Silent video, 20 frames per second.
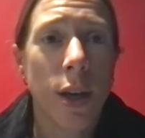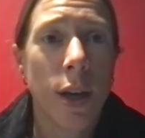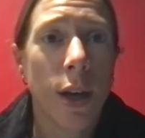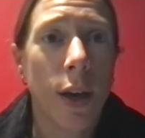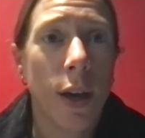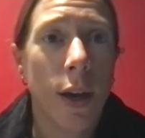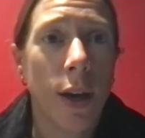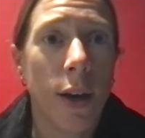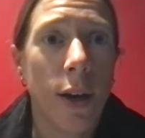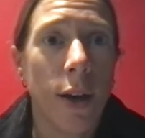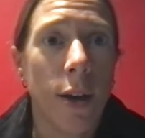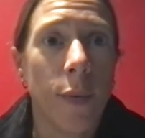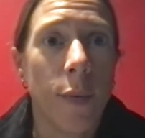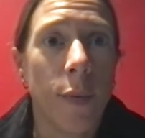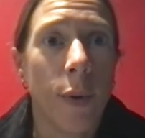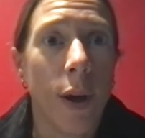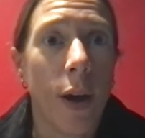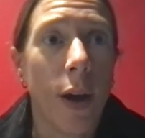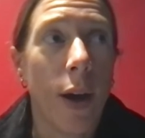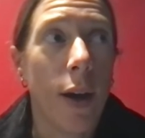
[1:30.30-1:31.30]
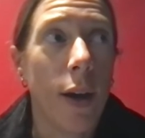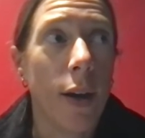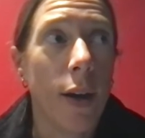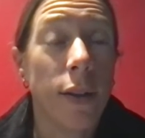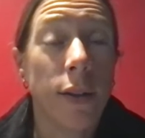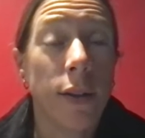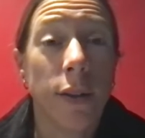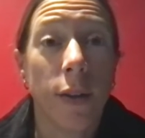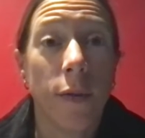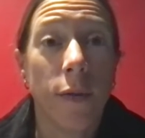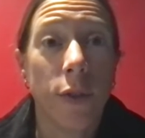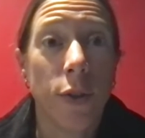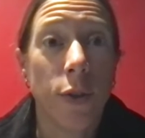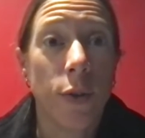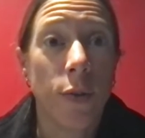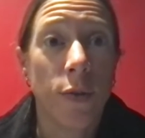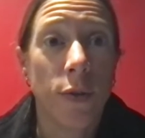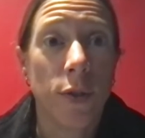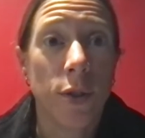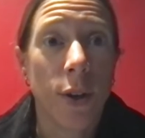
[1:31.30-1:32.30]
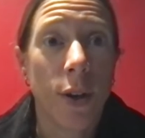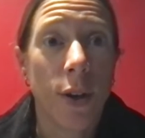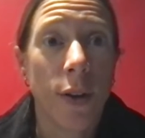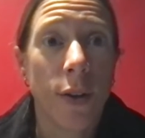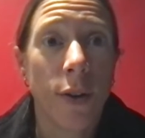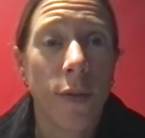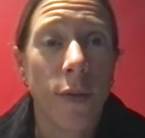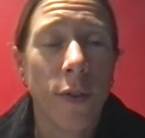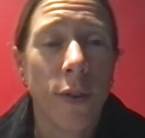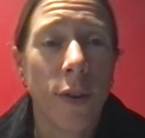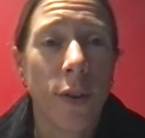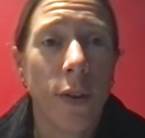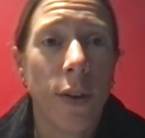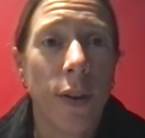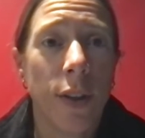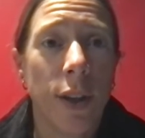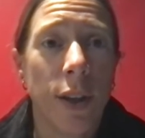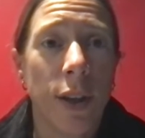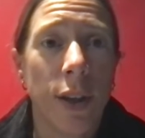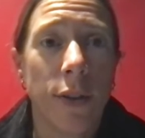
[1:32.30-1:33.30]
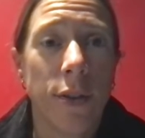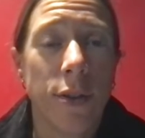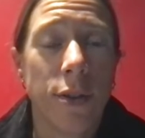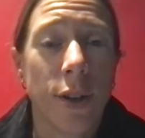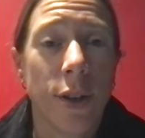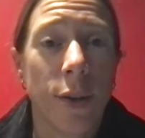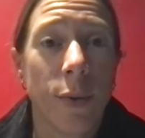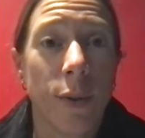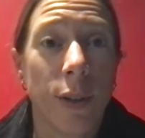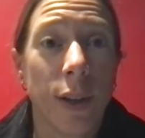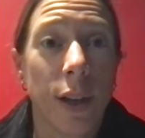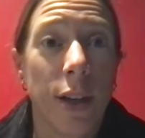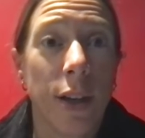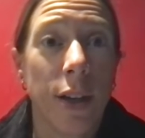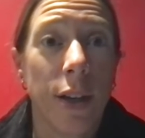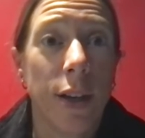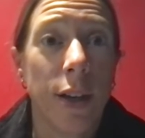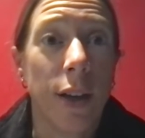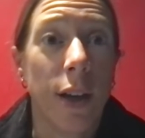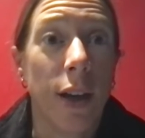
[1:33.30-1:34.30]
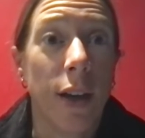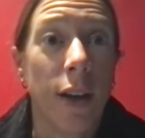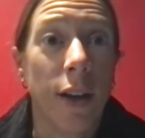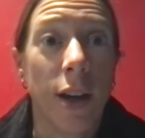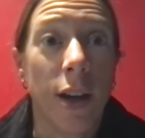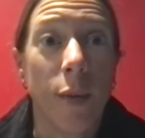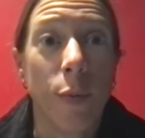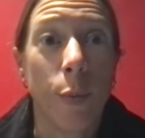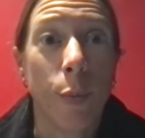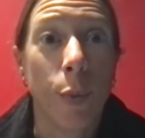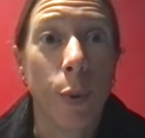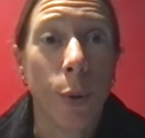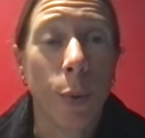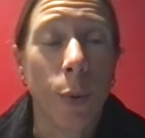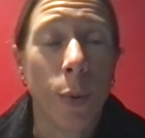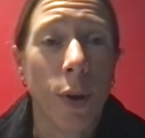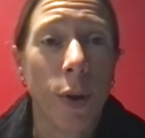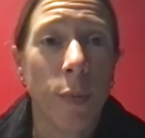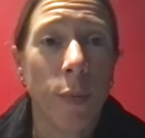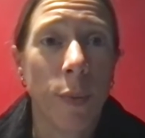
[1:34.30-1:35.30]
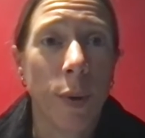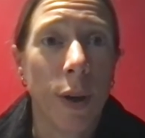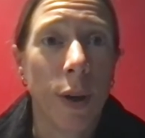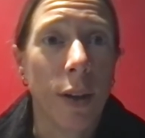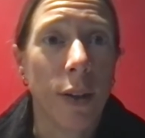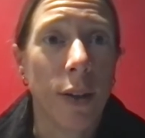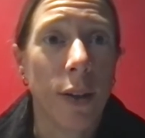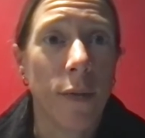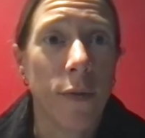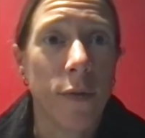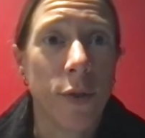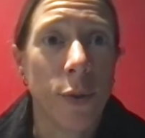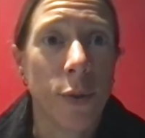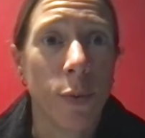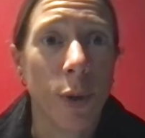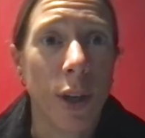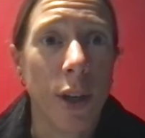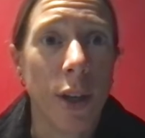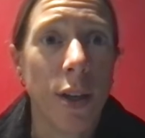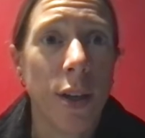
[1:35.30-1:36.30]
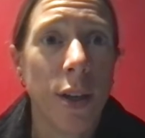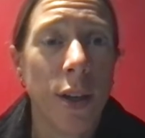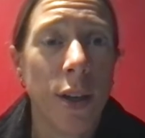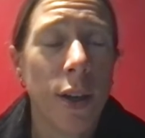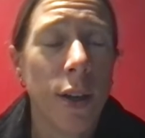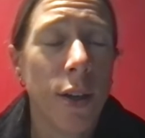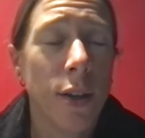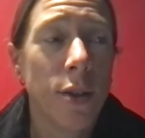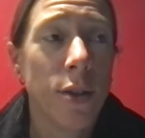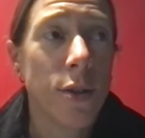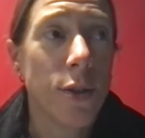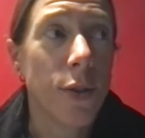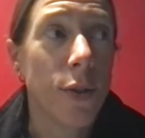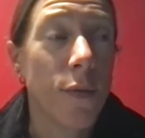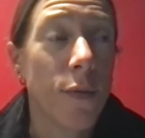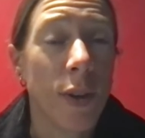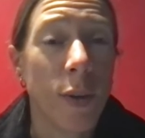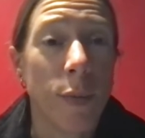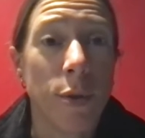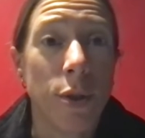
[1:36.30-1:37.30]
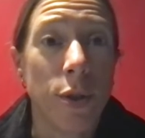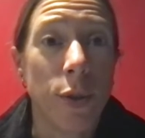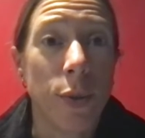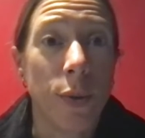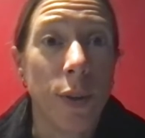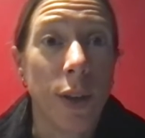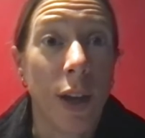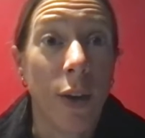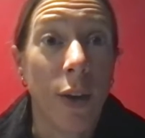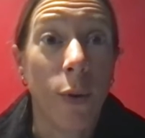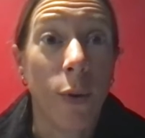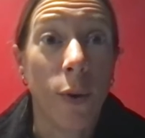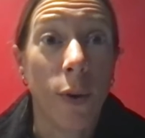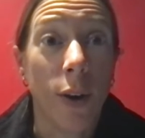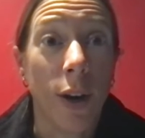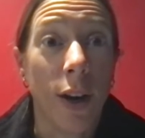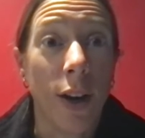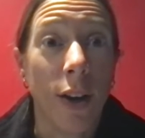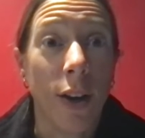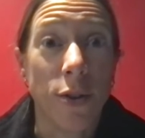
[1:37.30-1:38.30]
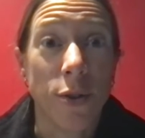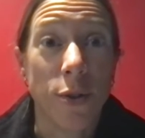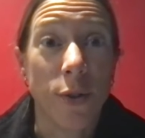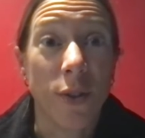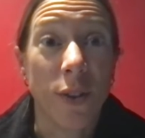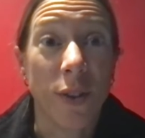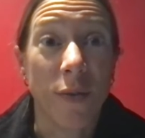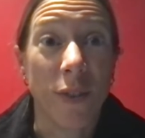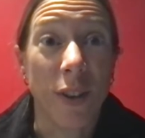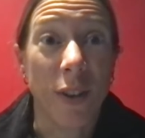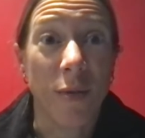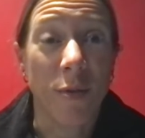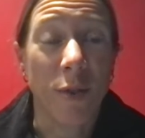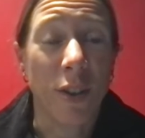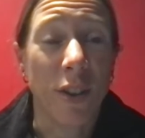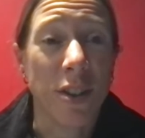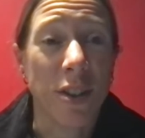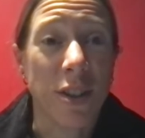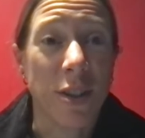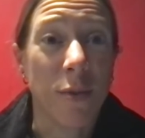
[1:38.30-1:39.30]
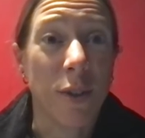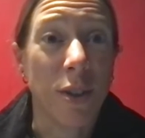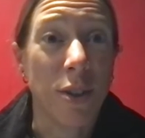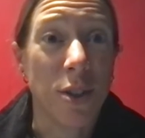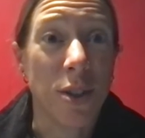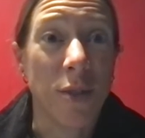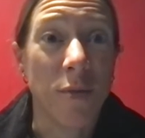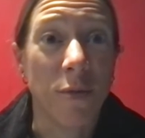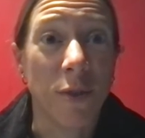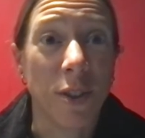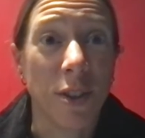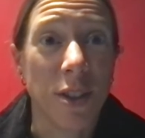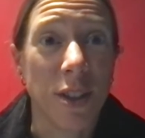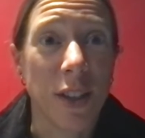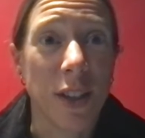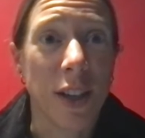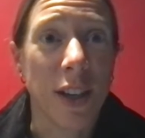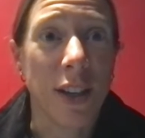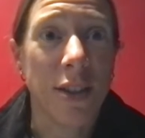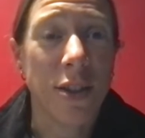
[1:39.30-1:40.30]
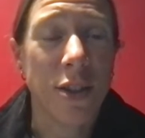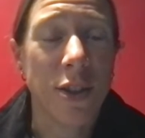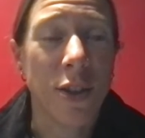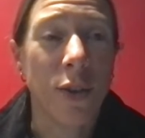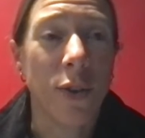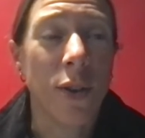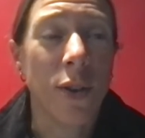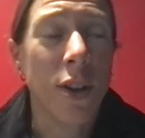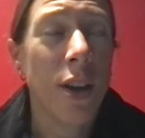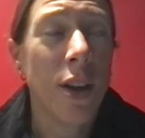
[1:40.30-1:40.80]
I love to do photography or anything else art related. And I'm a bookworm. I love to read. So you find me doing that. Or I also love Netflix. I watch Netflix a lot too.